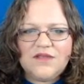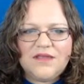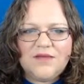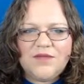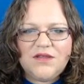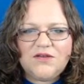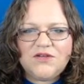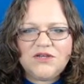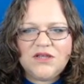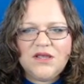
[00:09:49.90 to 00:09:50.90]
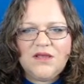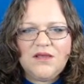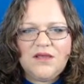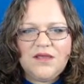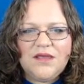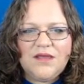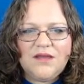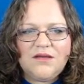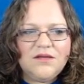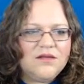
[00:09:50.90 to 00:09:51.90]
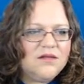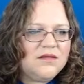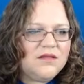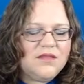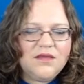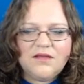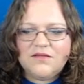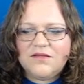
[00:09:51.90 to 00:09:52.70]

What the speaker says: the image and I think it's